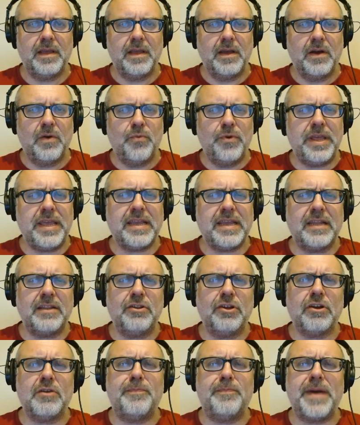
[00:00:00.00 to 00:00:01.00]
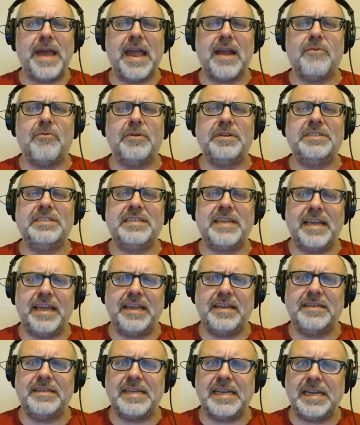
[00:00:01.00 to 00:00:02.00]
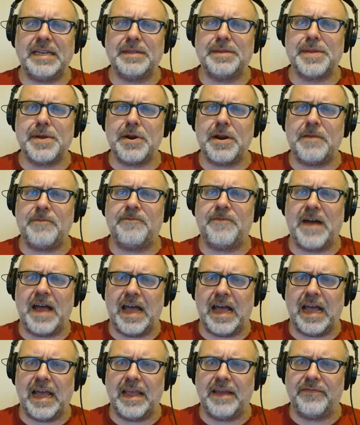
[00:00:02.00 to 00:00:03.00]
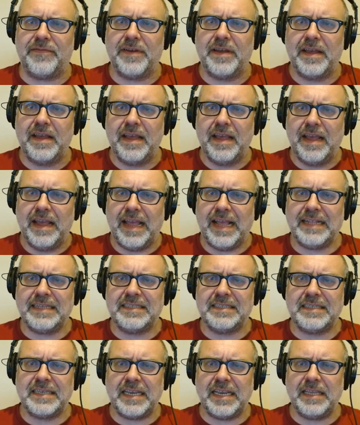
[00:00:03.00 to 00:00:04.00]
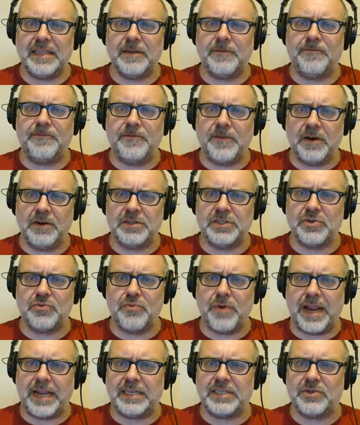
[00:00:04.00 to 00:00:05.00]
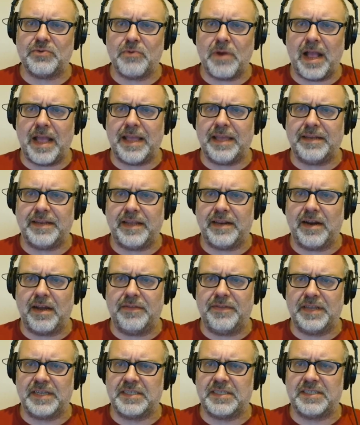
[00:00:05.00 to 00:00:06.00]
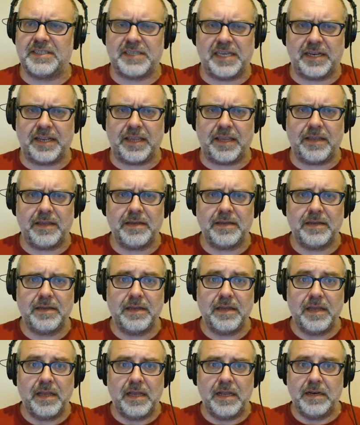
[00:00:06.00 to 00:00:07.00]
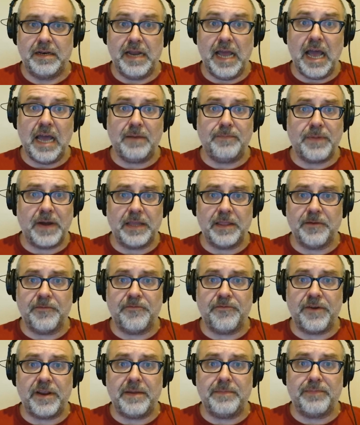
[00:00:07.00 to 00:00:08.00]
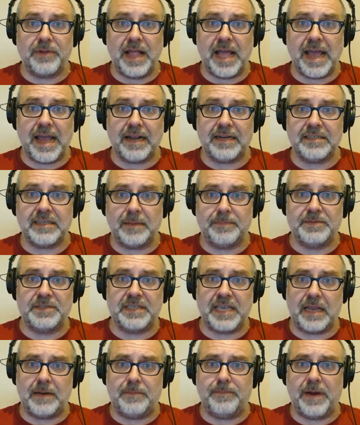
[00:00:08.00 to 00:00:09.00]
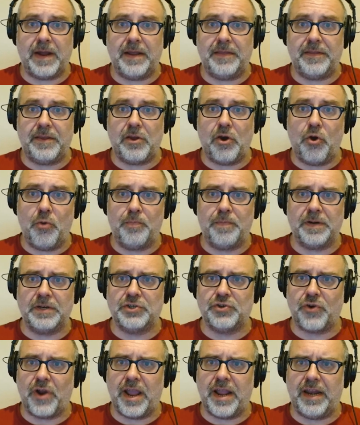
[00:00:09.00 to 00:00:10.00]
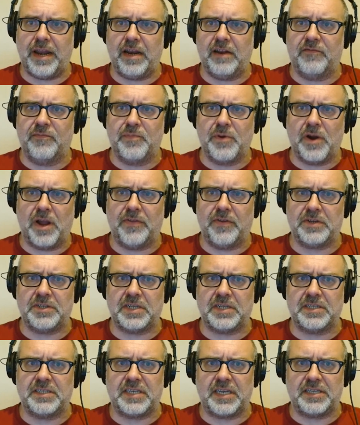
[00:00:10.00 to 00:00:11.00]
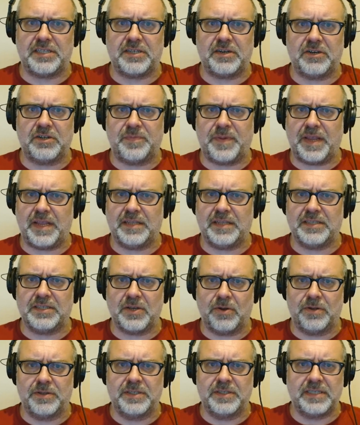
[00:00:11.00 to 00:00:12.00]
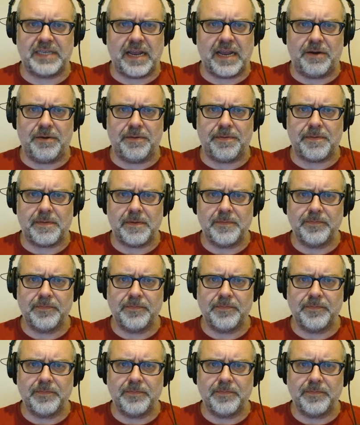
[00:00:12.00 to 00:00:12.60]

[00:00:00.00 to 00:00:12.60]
We can look backwards to 1835 and see the first race riot in this city, not by the free blacks upset by the open trading of brothers and sisters being sold south,